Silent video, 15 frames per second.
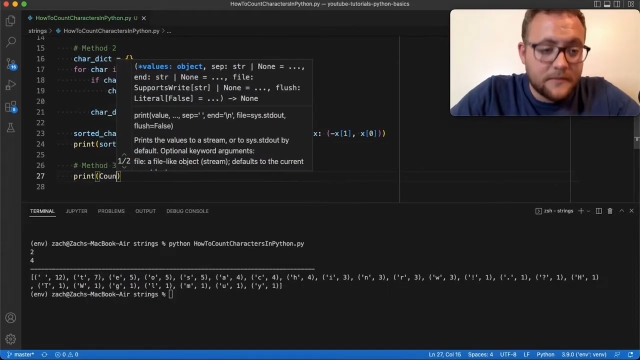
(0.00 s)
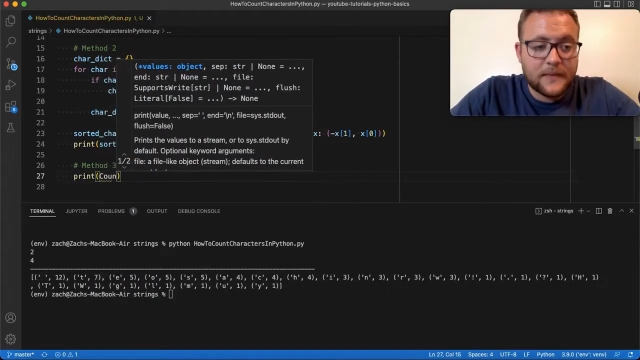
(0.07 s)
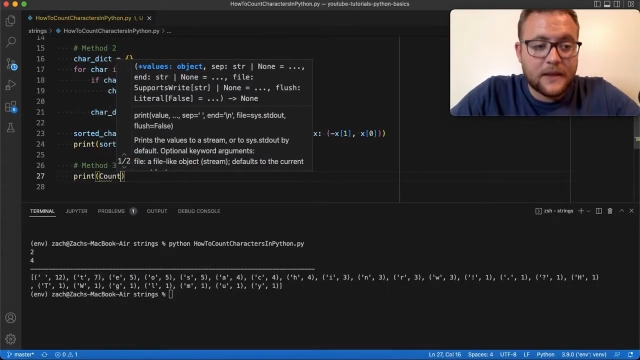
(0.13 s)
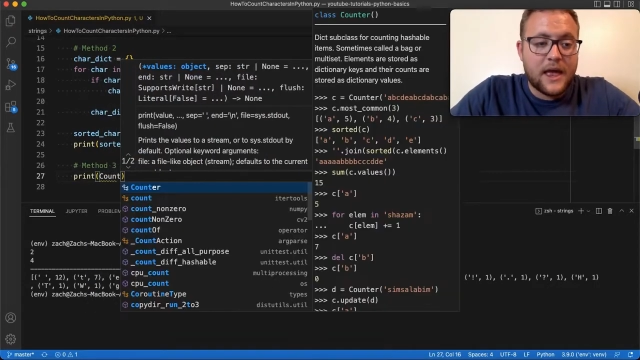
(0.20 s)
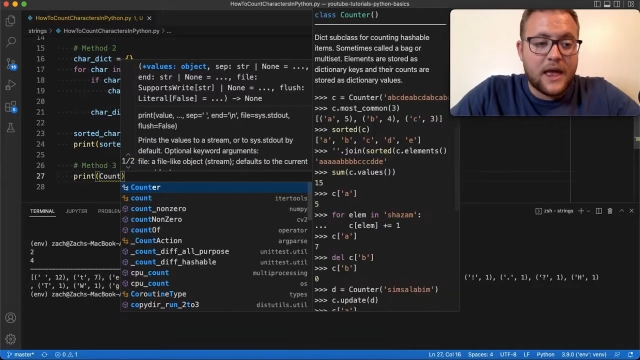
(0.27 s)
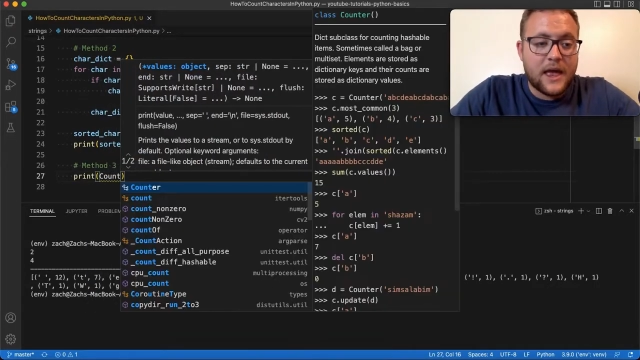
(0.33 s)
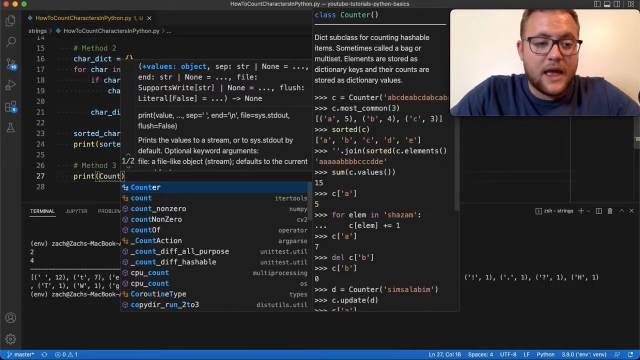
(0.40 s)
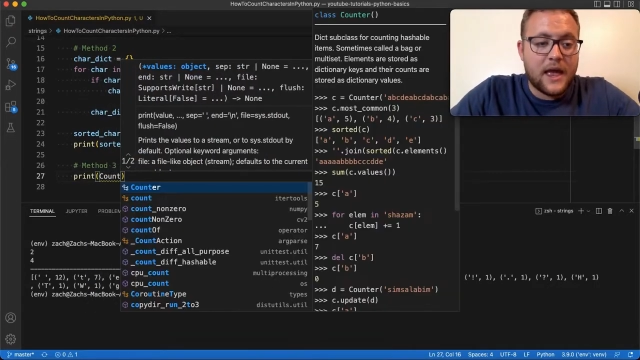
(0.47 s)

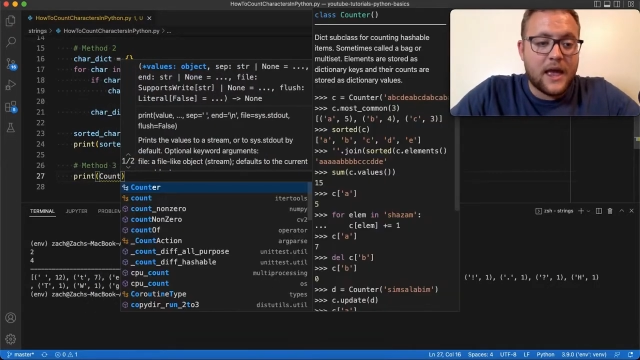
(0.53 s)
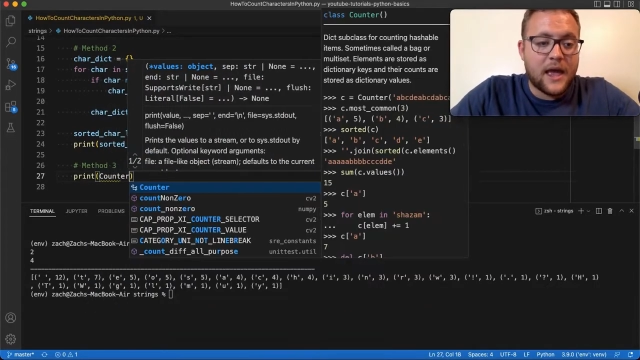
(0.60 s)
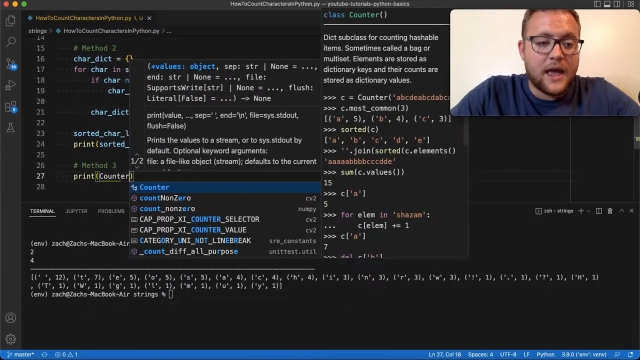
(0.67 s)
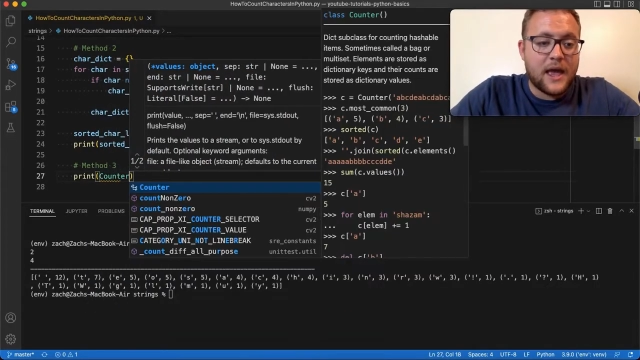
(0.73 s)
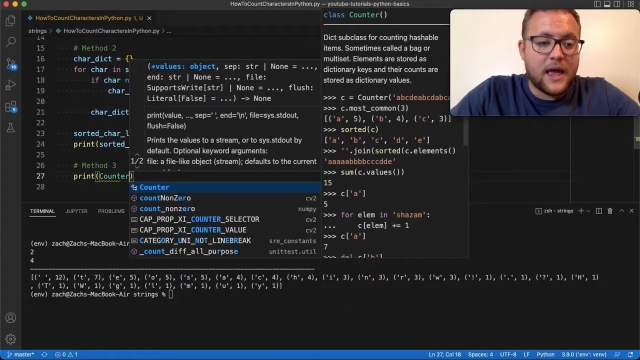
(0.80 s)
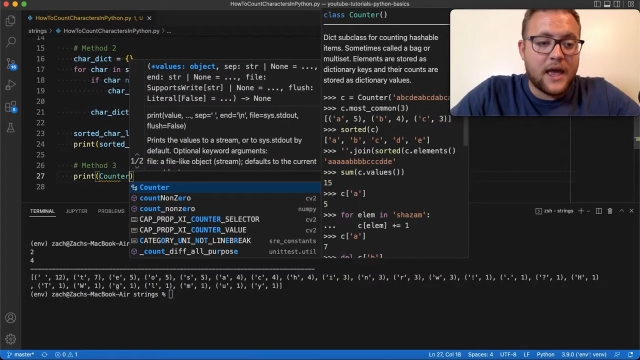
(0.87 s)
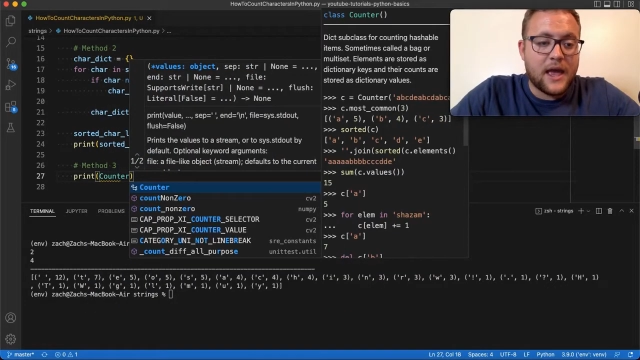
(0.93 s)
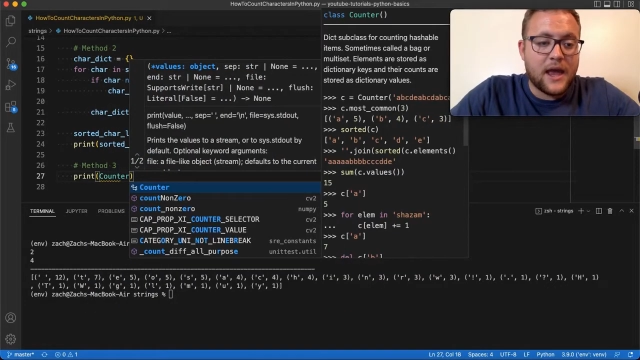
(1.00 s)

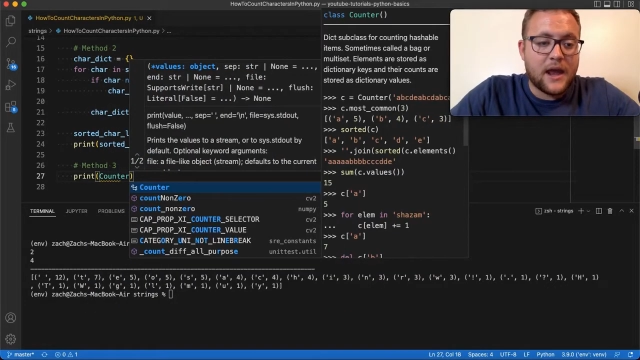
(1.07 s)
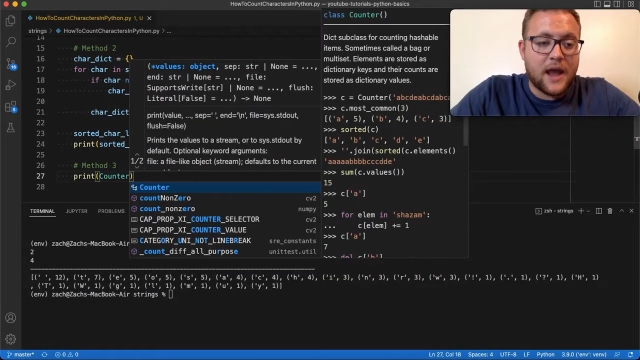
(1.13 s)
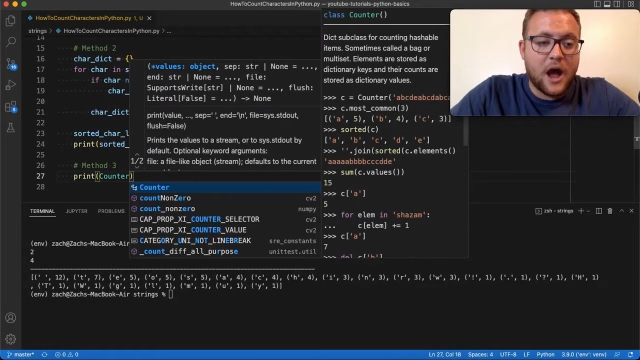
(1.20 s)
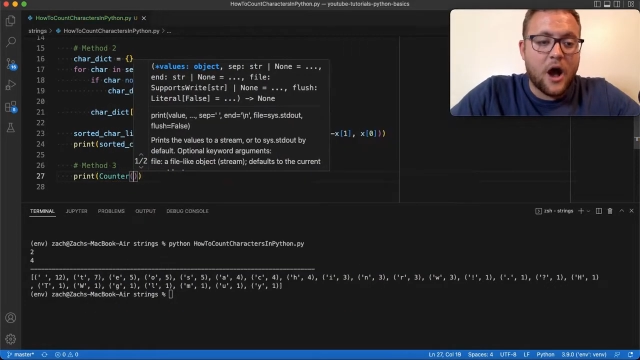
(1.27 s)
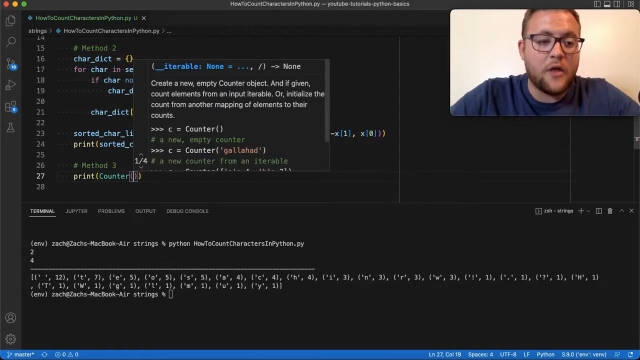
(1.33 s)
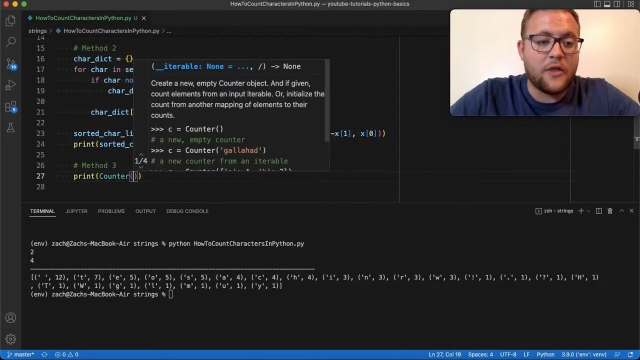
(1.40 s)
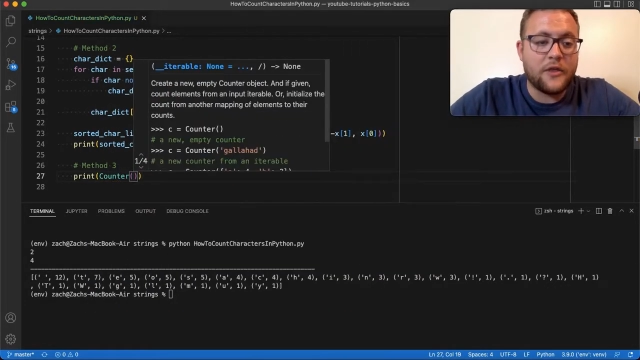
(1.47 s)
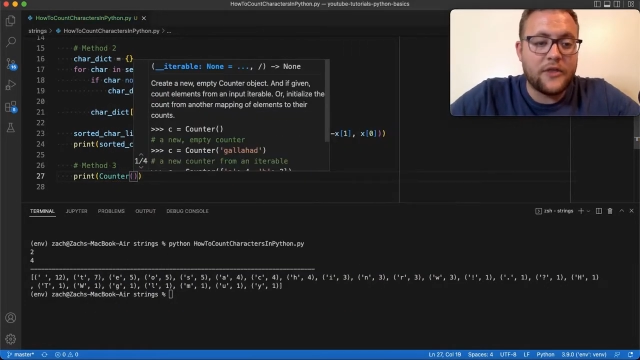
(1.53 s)
And
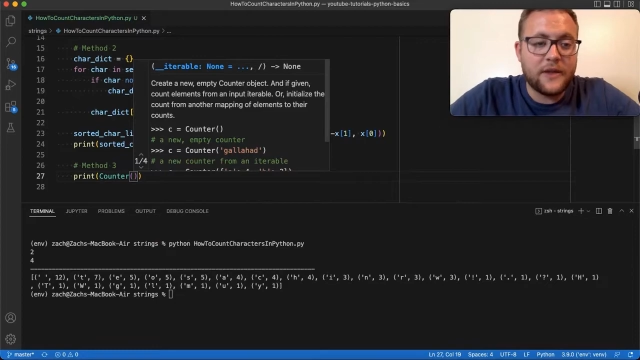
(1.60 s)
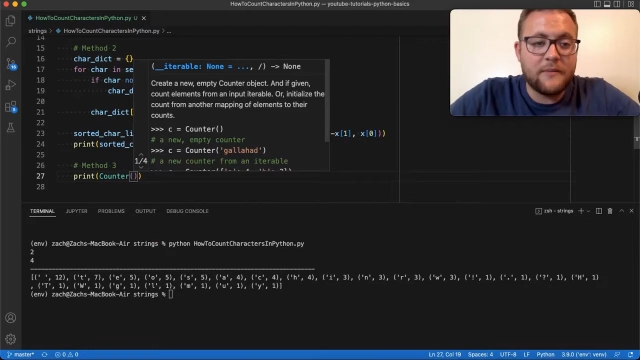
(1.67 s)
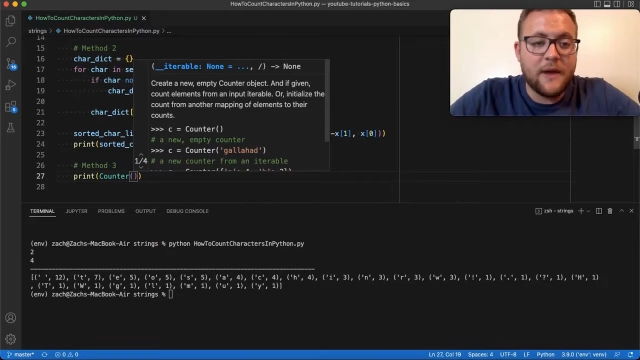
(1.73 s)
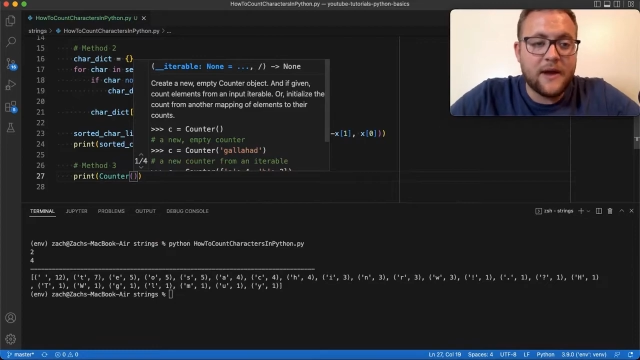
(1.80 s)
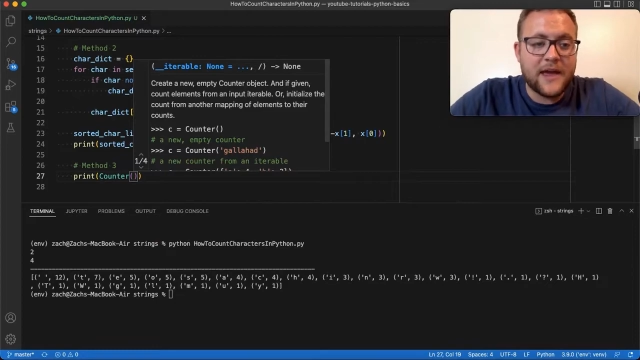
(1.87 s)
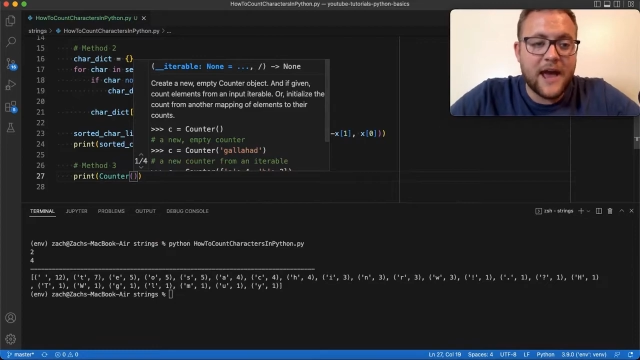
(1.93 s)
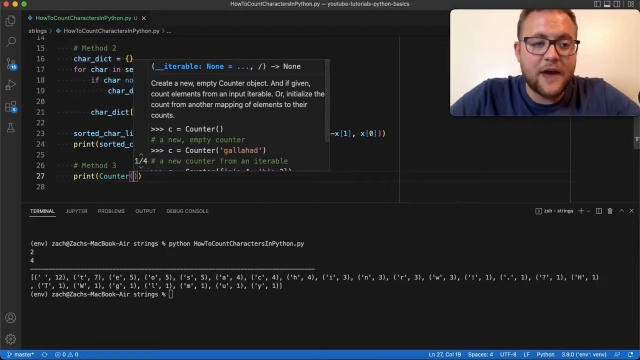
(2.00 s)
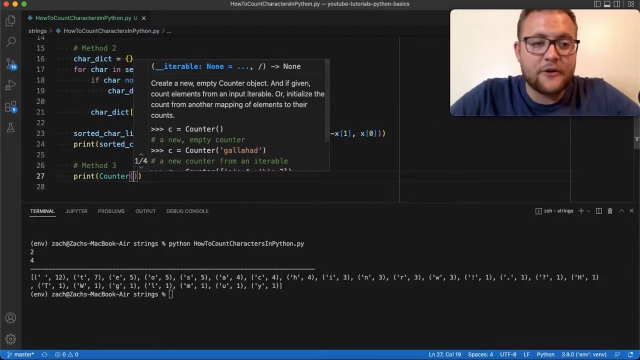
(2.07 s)
the thing about
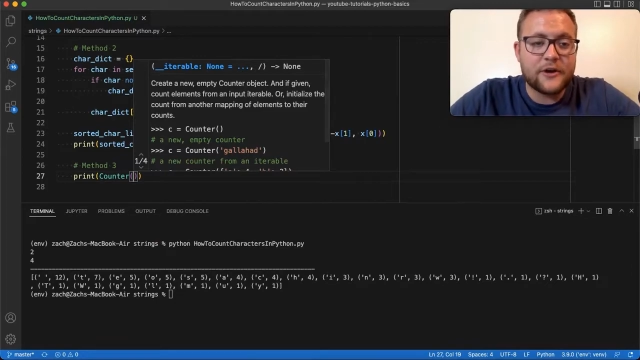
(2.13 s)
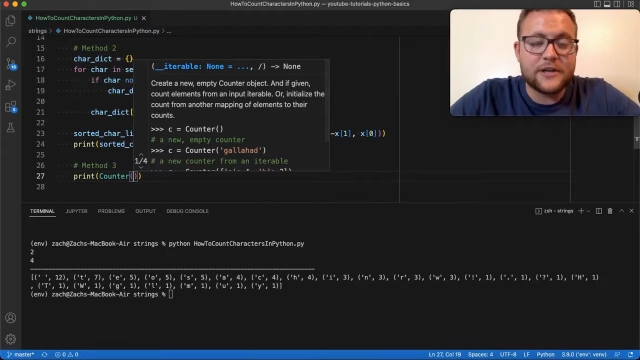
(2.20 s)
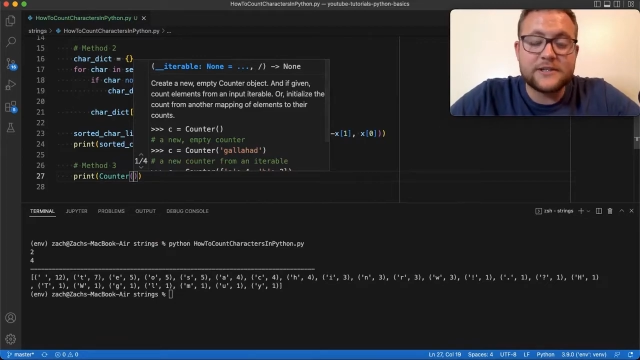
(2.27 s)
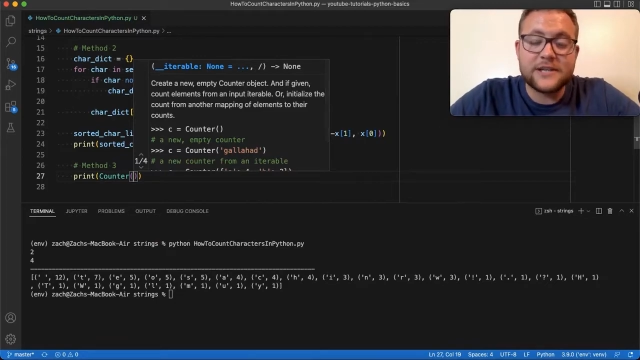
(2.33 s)
counter is,